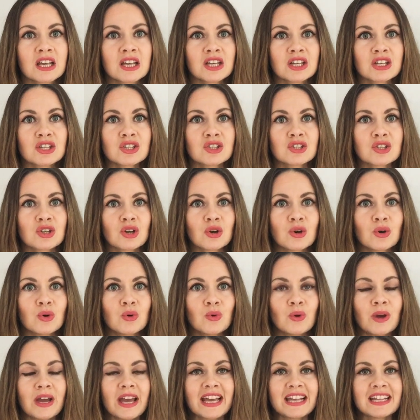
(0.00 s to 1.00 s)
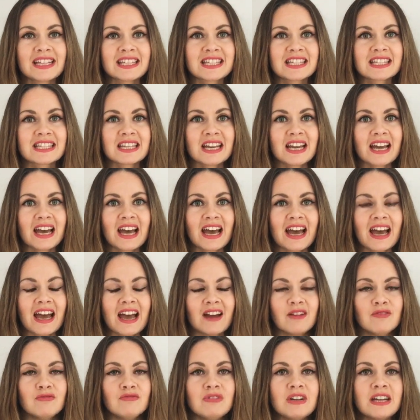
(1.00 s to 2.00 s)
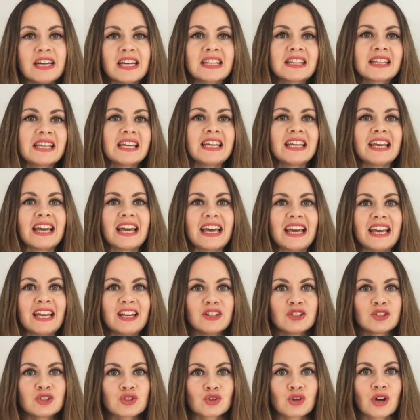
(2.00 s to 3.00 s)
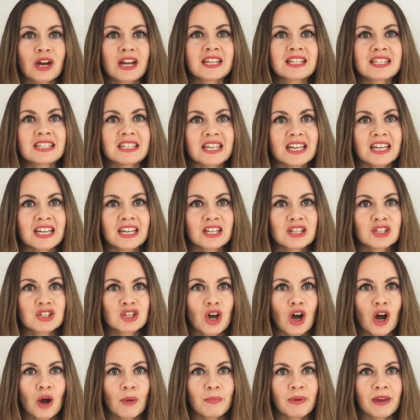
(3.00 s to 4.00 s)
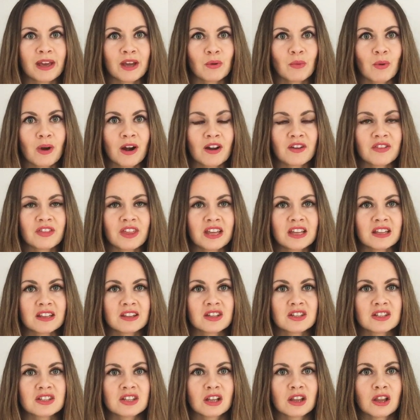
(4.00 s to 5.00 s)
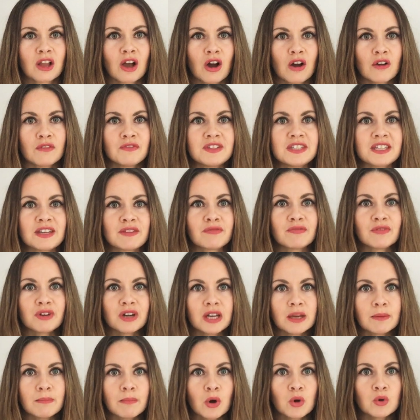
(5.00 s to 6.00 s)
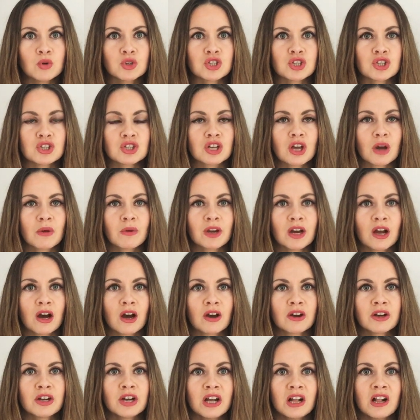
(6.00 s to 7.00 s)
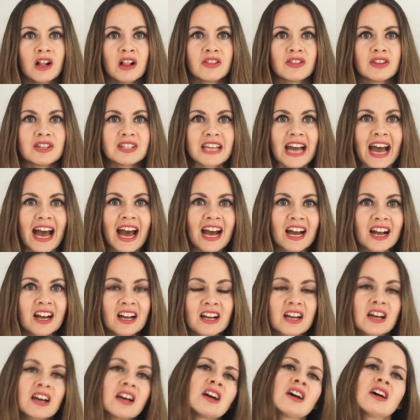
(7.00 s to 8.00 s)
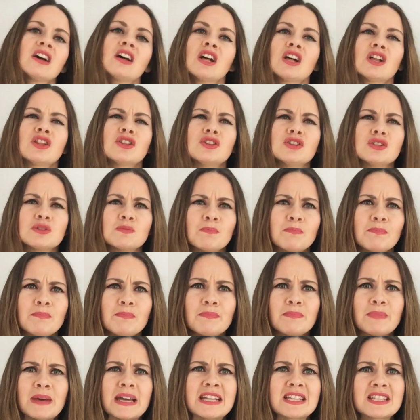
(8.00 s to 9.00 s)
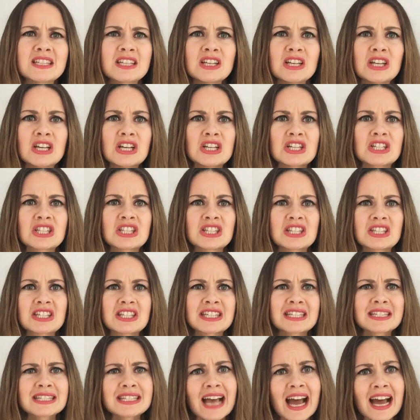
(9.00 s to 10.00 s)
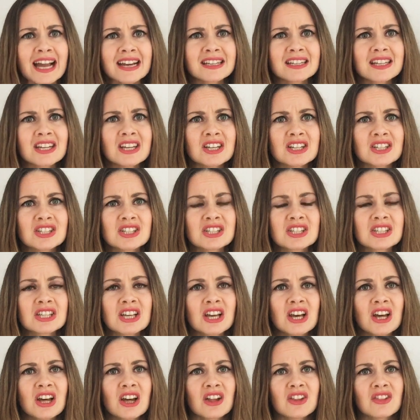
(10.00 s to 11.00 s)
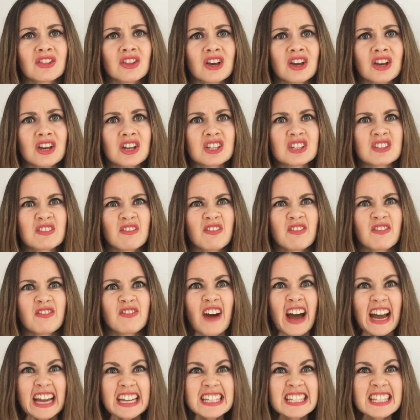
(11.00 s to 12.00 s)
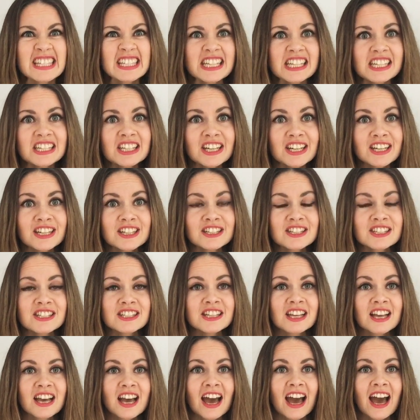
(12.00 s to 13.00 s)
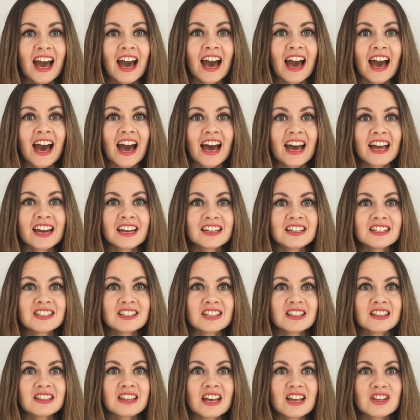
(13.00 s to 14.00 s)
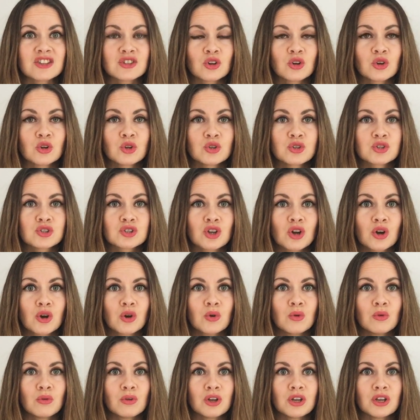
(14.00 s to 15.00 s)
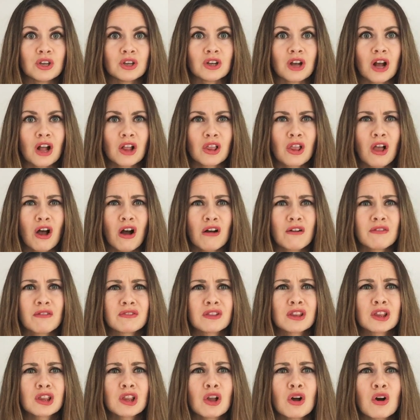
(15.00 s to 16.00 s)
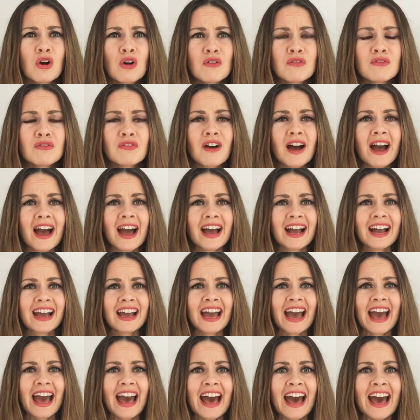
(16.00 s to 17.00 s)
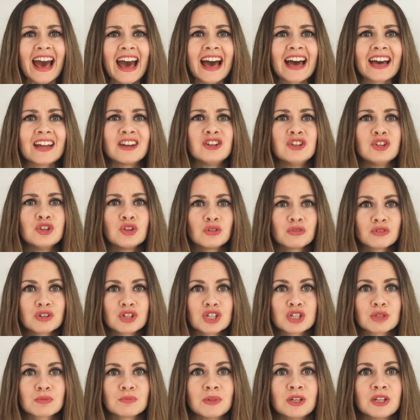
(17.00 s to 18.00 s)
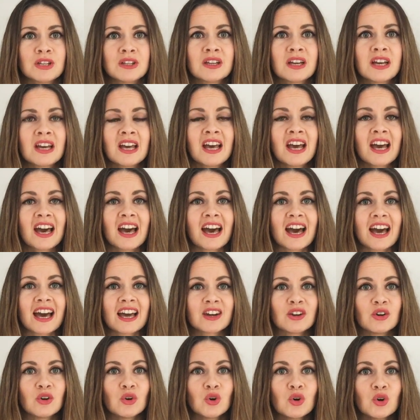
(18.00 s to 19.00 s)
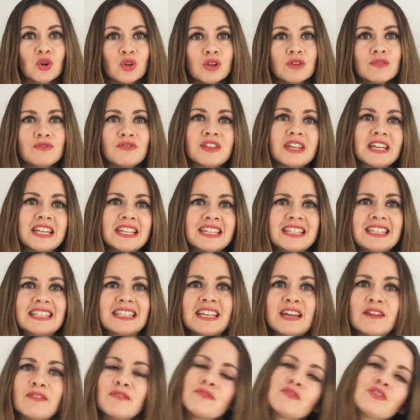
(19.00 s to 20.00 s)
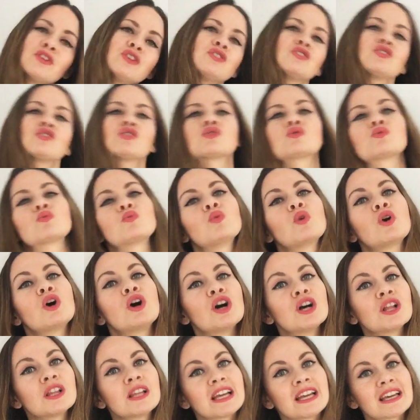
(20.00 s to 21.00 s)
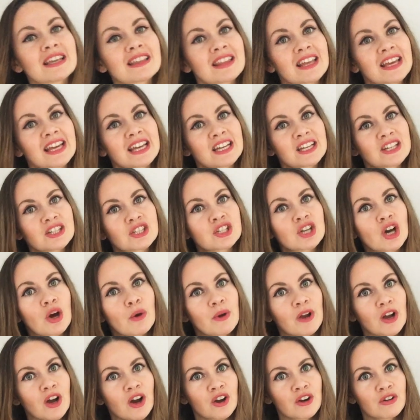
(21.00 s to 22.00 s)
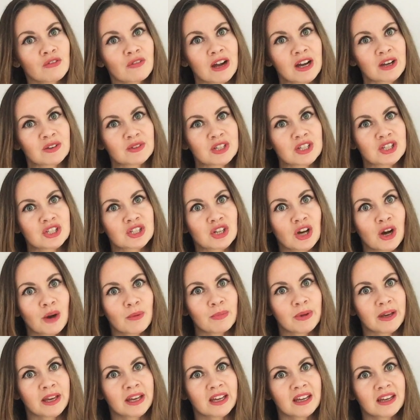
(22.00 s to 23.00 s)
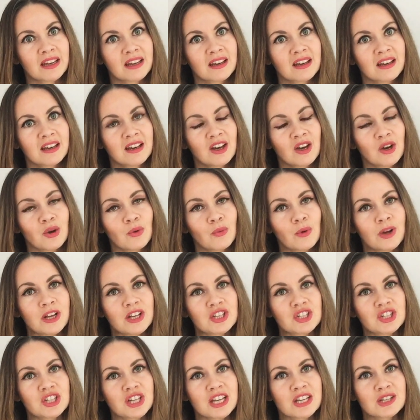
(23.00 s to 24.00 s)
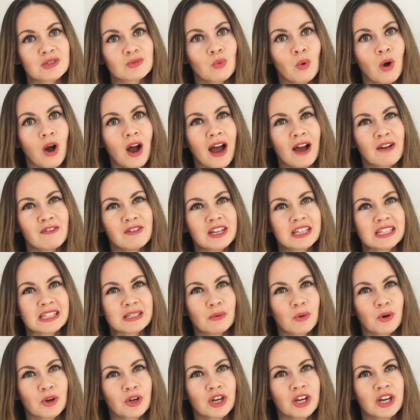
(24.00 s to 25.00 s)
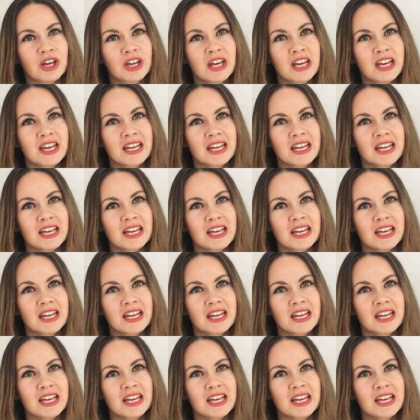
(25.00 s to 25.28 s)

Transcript: So it's a really interesting topic where I think there's a lot of different emotions going on. There's anger, there's bitterness, there's sadness, there's feistiness, and there's also a lot love and care and nourishment and all of these different swirling things going on around this topic, which is what I really want to